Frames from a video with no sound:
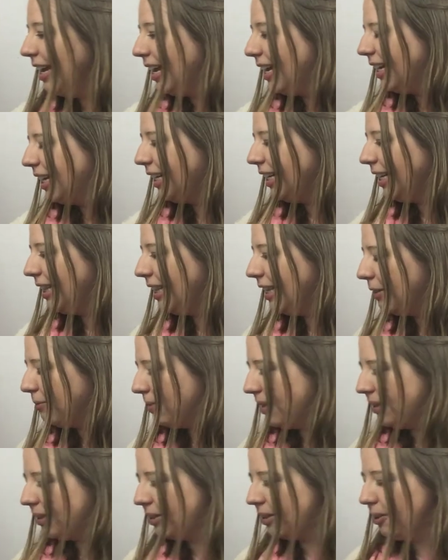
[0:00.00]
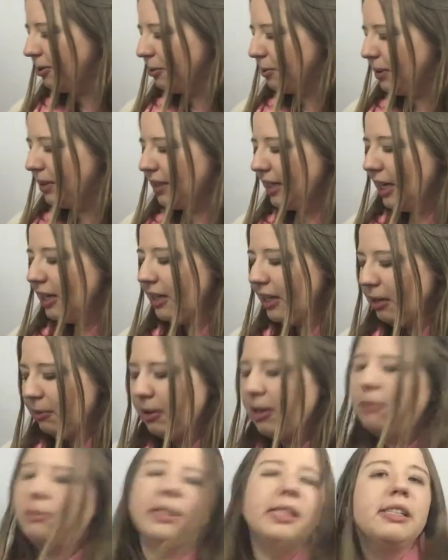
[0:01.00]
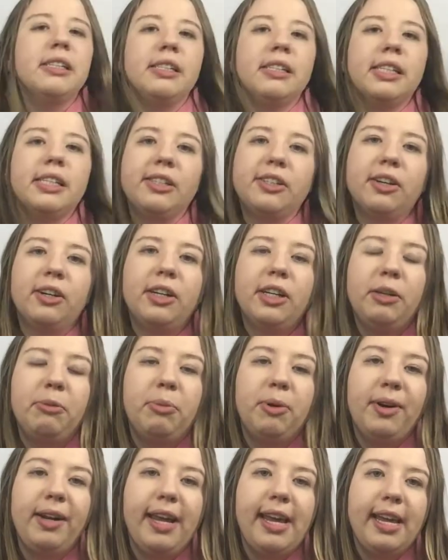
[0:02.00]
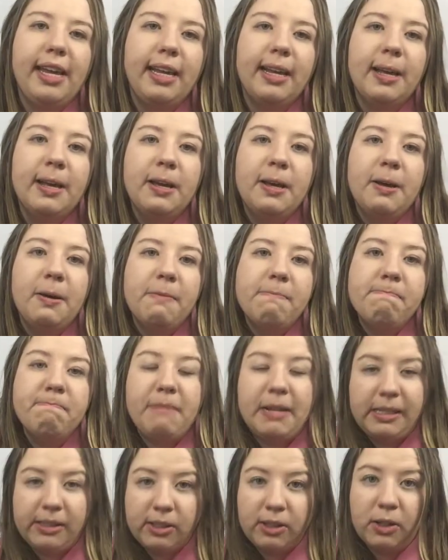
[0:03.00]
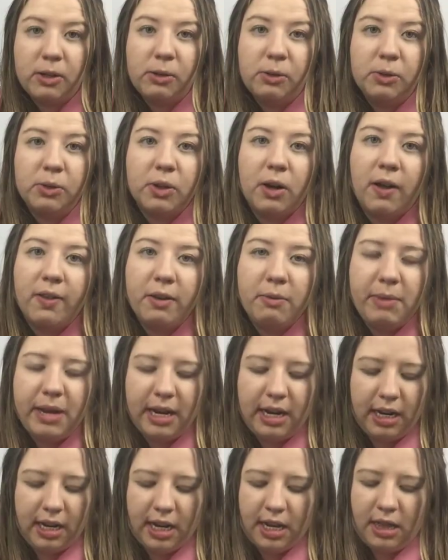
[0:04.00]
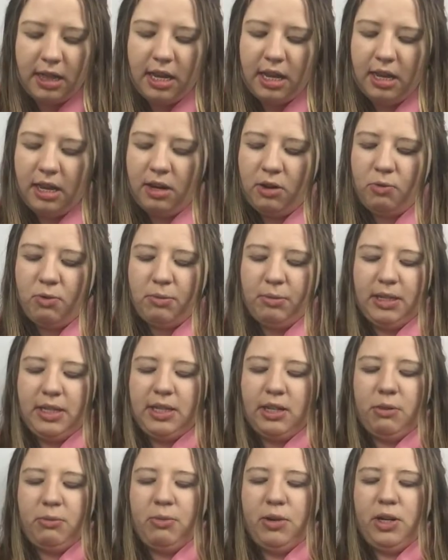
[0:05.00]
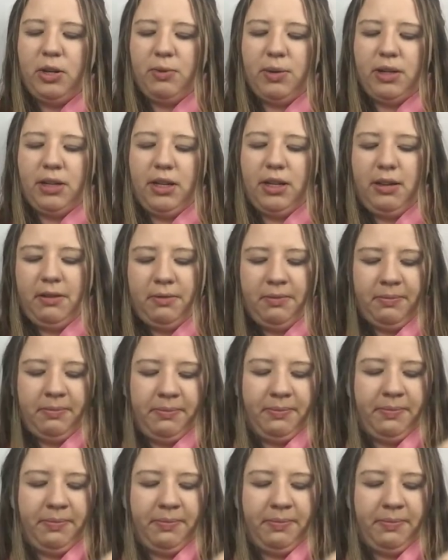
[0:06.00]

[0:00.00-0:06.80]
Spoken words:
I didn't think men's clothes would sell that well, but since I started putting men's clothes on the mannequin, they normally sell pretty quickly.